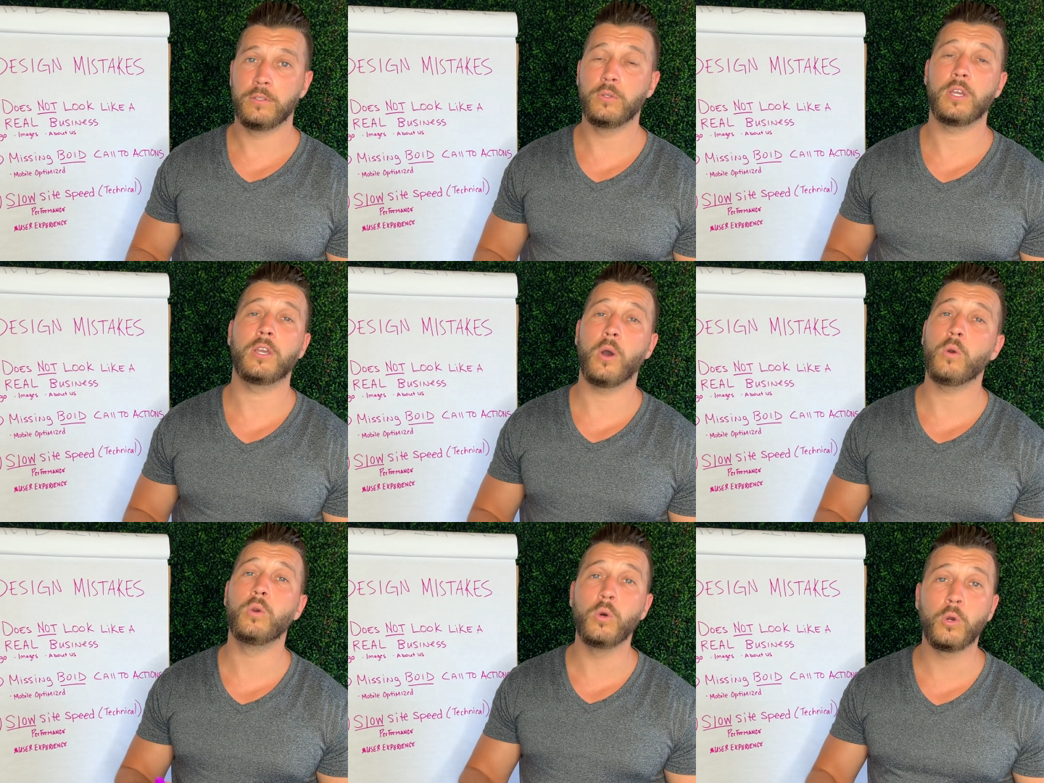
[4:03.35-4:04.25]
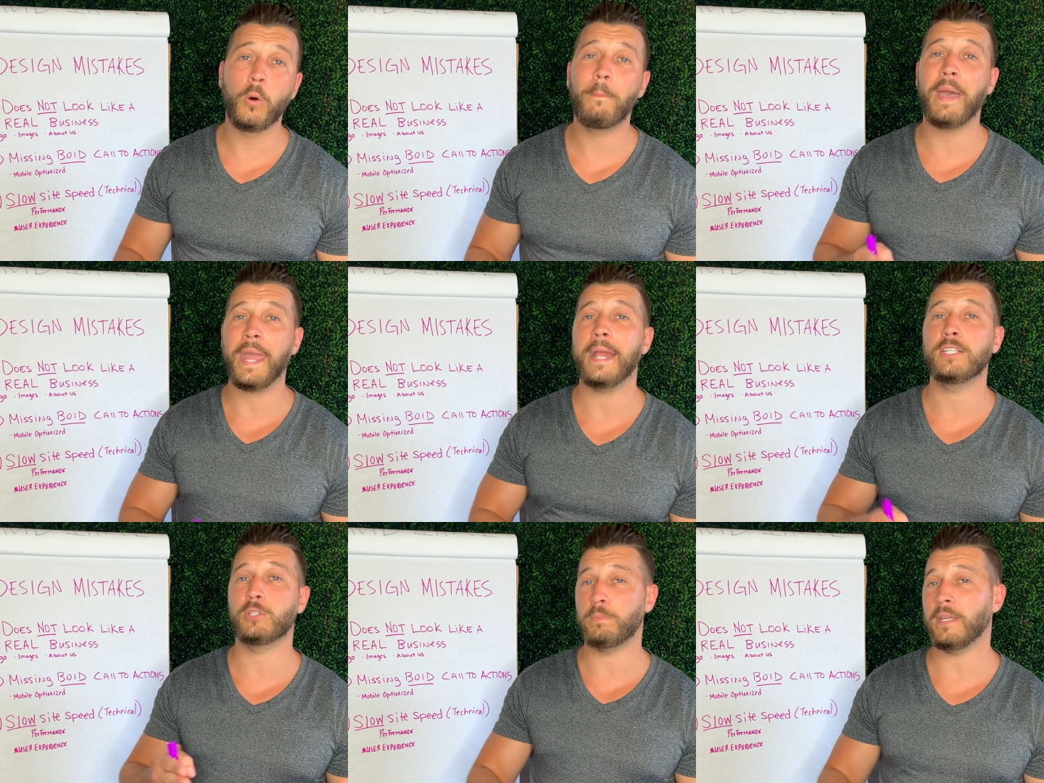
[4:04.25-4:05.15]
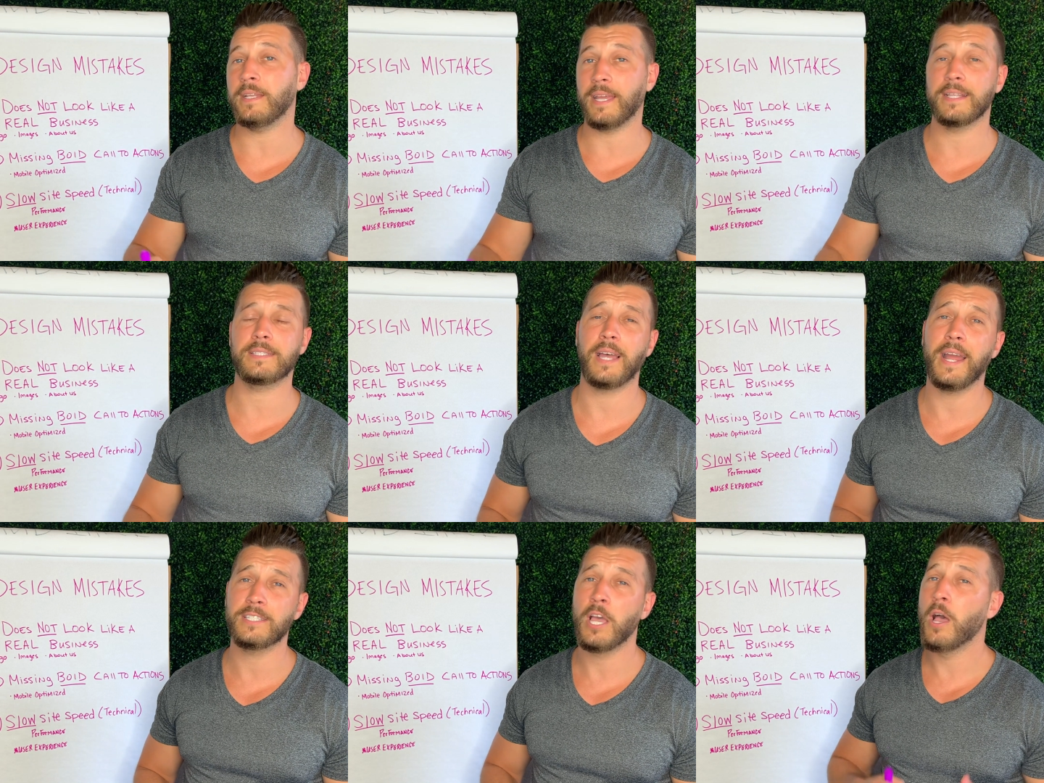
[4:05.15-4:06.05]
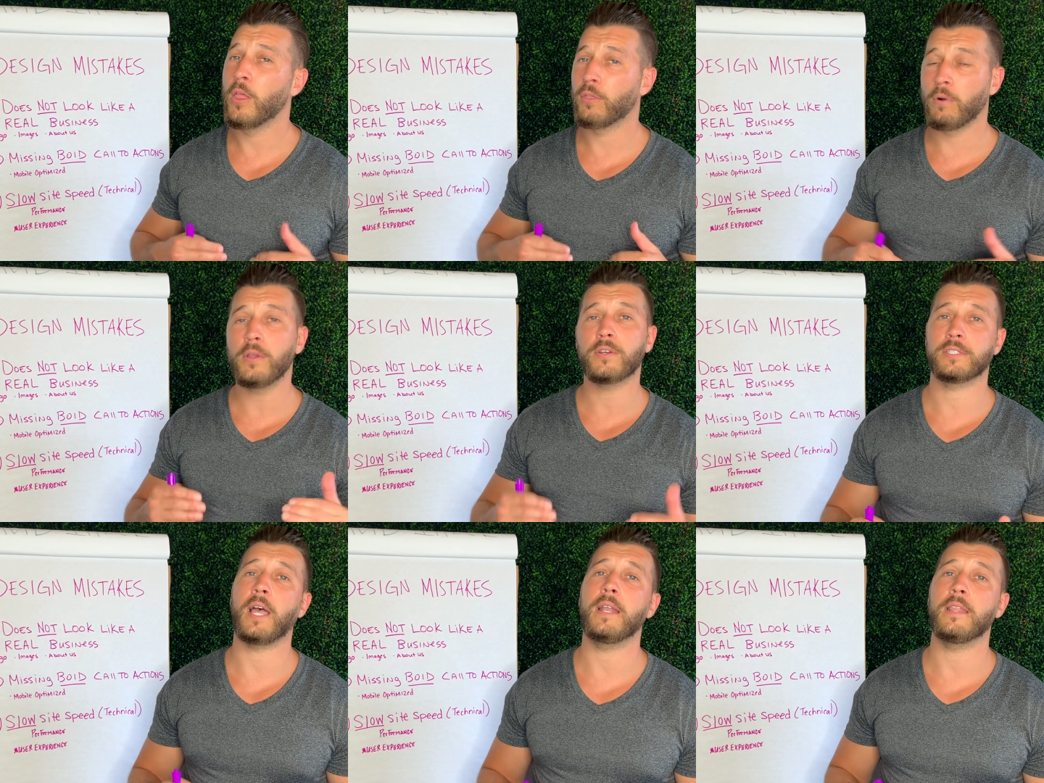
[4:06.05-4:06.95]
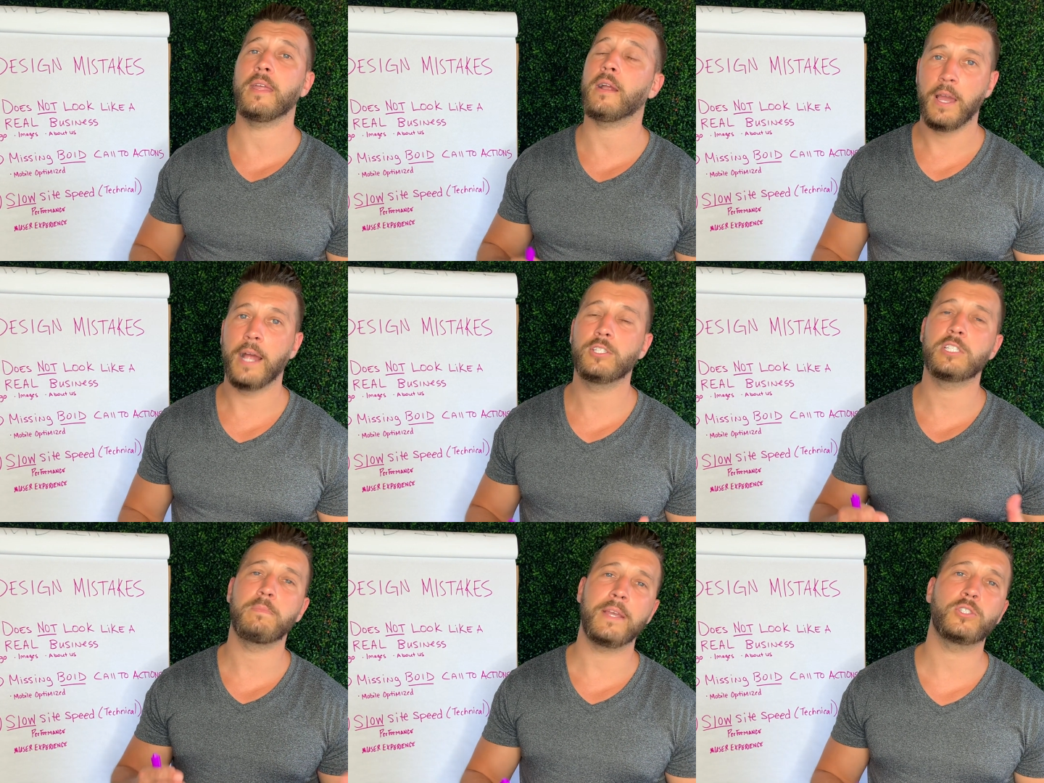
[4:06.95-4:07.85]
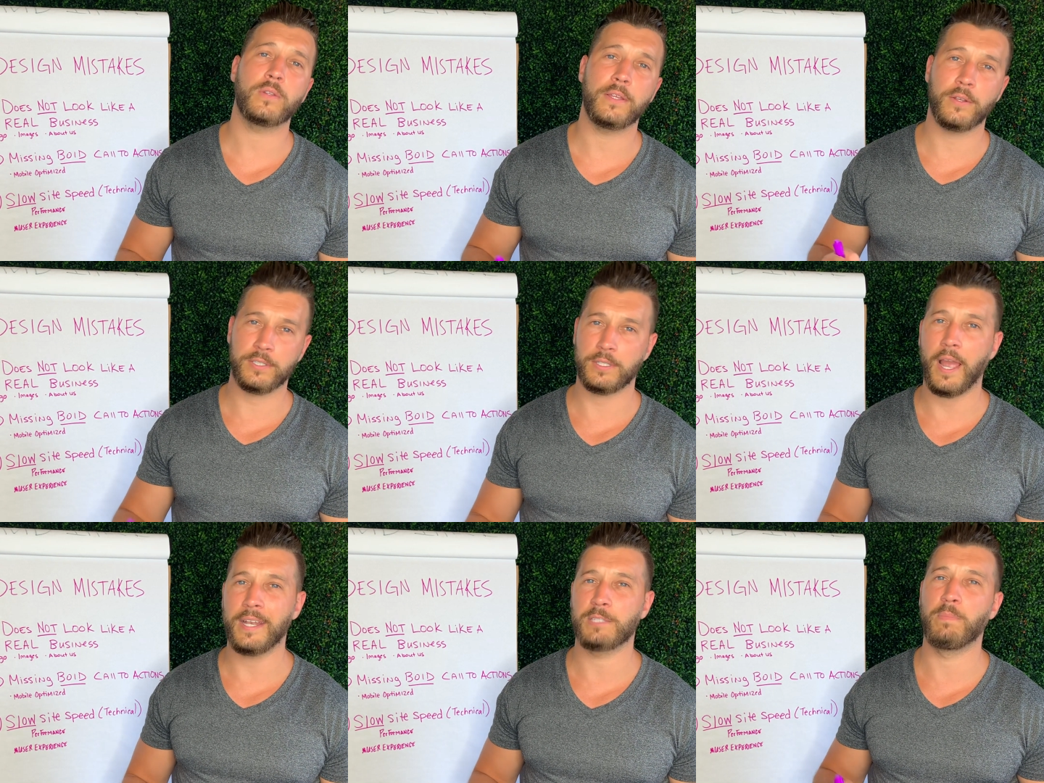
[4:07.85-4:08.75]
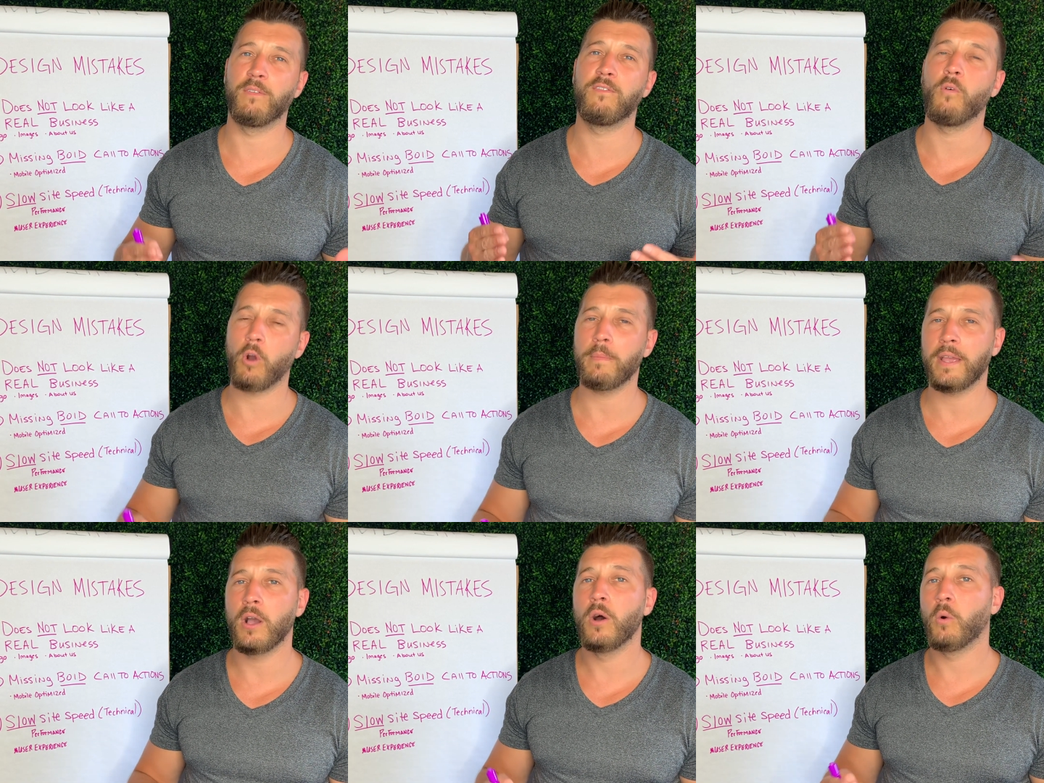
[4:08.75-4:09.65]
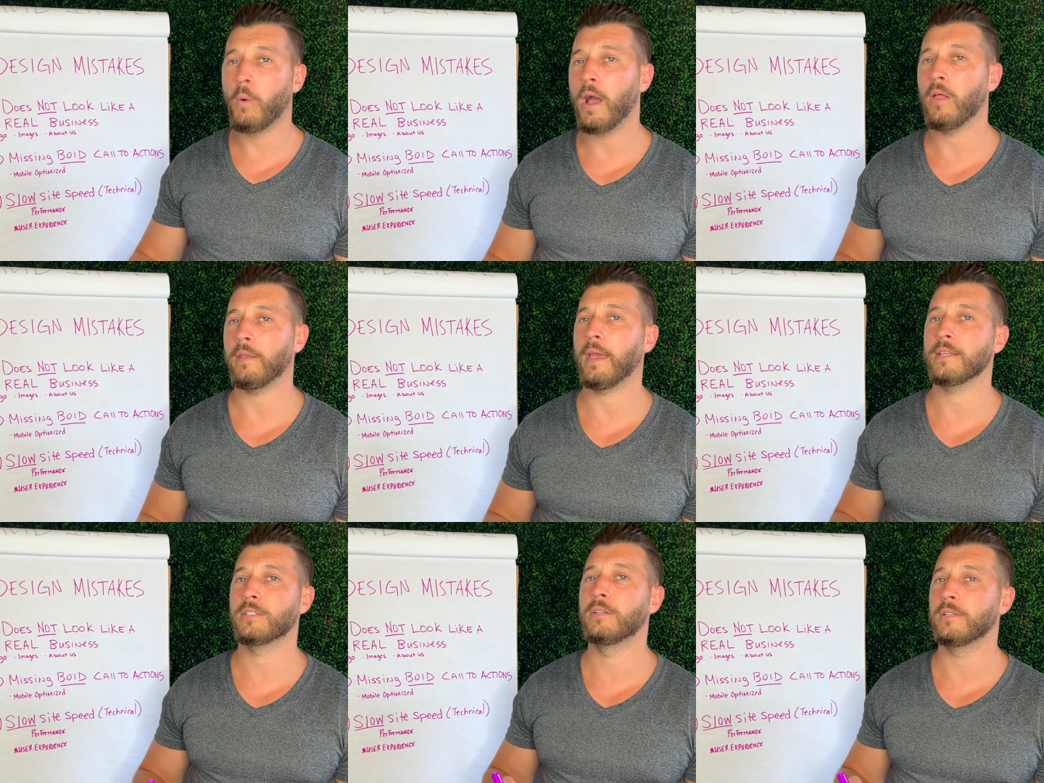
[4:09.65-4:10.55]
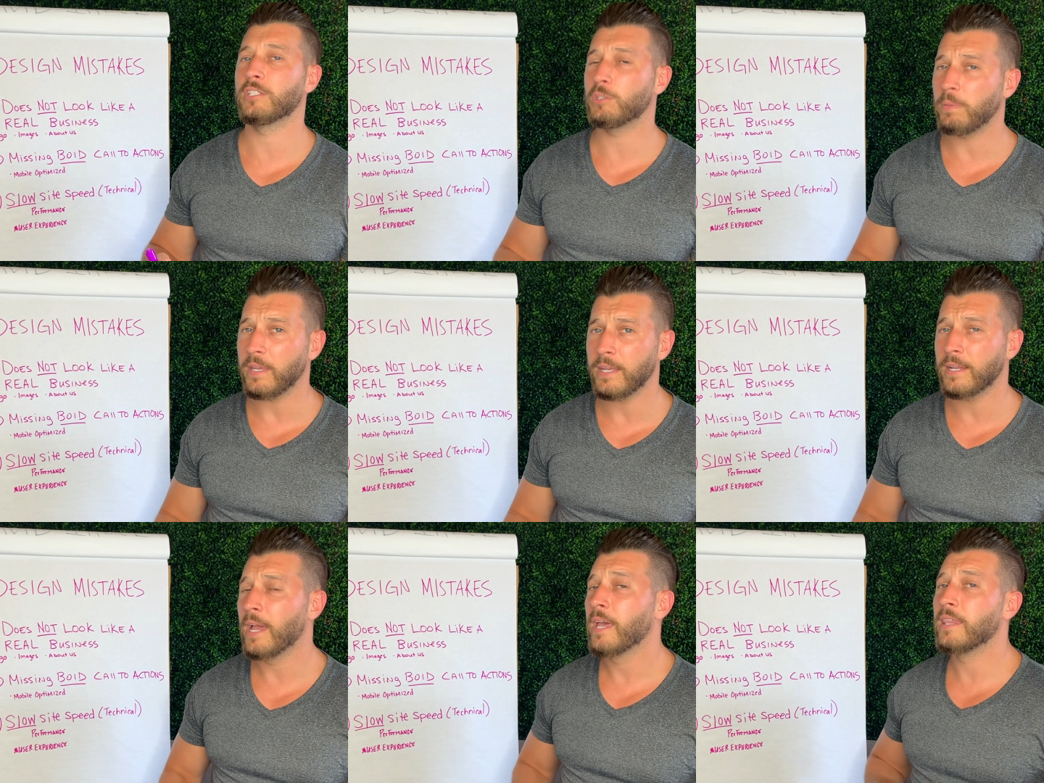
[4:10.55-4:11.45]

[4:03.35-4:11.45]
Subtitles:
You could go Google Page Speed Insights, throw your site in there, and just make sure that your site is performing well and has good speed.